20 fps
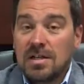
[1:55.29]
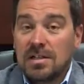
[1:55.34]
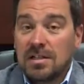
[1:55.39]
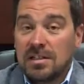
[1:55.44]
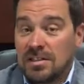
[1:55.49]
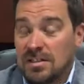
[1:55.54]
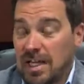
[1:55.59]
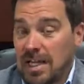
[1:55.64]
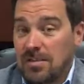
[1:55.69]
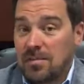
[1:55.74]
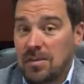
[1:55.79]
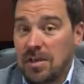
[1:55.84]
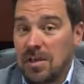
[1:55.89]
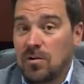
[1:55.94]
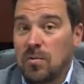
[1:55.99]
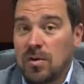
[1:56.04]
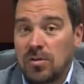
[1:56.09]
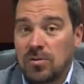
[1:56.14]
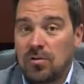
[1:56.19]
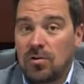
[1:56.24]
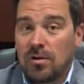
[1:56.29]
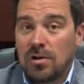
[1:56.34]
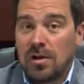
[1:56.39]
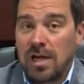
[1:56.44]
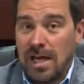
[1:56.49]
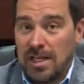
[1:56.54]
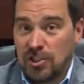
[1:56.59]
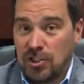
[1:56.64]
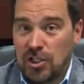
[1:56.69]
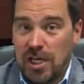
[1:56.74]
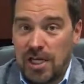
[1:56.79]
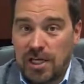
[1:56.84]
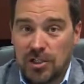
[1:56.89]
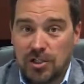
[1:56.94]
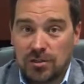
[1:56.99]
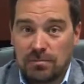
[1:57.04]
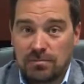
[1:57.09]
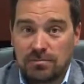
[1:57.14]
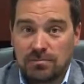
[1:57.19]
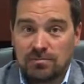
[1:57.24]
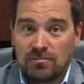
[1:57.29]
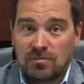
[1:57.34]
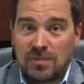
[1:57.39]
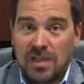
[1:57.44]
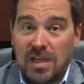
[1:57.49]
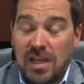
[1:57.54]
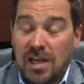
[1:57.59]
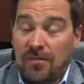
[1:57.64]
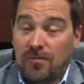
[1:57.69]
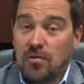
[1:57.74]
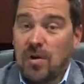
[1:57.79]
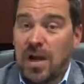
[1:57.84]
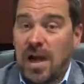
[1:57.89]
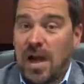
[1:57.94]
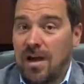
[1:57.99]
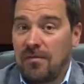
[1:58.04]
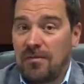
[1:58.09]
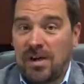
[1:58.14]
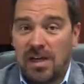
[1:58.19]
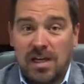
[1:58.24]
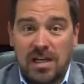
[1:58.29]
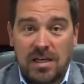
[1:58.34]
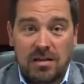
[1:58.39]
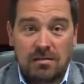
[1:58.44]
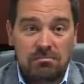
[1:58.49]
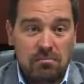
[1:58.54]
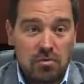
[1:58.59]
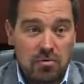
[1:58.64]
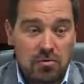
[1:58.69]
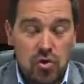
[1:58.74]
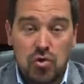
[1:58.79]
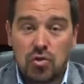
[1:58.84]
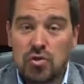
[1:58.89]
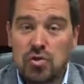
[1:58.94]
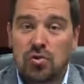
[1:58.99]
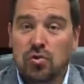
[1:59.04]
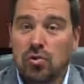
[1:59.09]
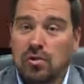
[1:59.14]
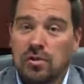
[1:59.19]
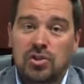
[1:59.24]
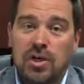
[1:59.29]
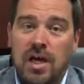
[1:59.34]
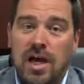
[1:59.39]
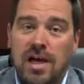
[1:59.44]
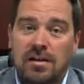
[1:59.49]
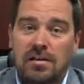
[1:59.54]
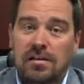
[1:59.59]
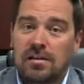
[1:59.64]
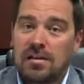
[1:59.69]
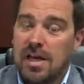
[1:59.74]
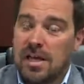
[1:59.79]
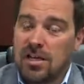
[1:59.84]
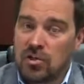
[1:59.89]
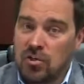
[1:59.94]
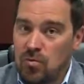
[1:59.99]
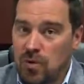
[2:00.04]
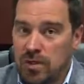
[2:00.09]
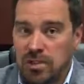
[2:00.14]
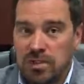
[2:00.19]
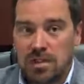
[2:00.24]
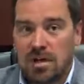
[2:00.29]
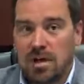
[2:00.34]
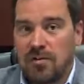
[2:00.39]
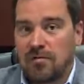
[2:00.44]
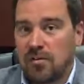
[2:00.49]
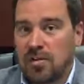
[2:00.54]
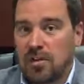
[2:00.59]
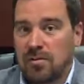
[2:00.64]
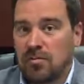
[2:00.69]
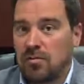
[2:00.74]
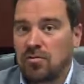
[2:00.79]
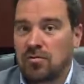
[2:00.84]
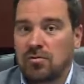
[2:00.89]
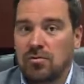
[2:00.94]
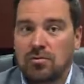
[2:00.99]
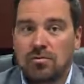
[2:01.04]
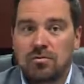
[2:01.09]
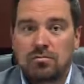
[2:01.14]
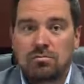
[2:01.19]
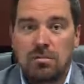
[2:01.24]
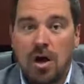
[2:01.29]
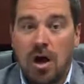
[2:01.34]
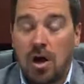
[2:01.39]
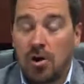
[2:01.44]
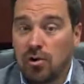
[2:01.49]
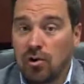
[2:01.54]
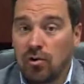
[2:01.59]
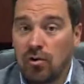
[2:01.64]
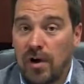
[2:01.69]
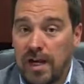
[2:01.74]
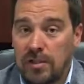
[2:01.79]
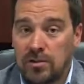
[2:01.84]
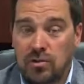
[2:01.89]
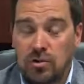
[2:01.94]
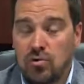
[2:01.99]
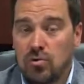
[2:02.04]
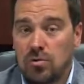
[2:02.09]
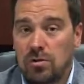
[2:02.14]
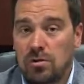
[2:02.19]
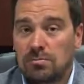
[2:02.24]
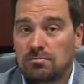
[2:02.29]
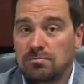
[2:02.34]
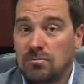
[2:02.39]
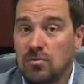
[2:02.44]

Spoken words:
Same thing with your education. If you have a 2-year-old child and you want to cover them through undergrad school,